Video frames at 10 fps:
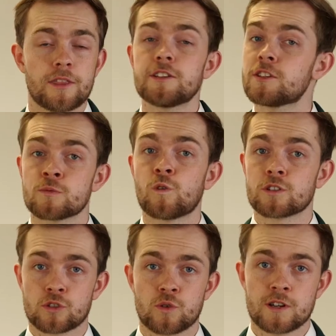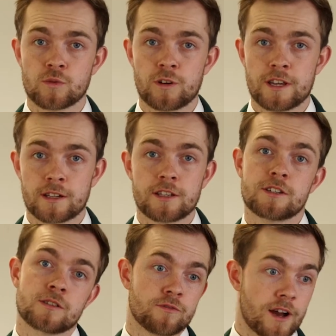And this isn't once or twice a week,
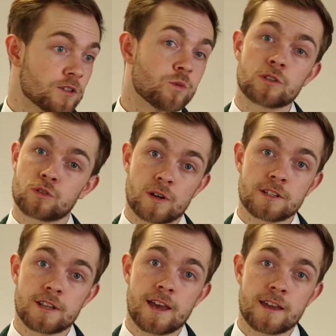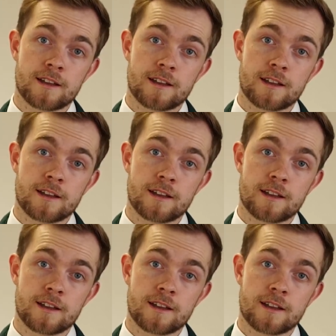this is in fact once or twice a day.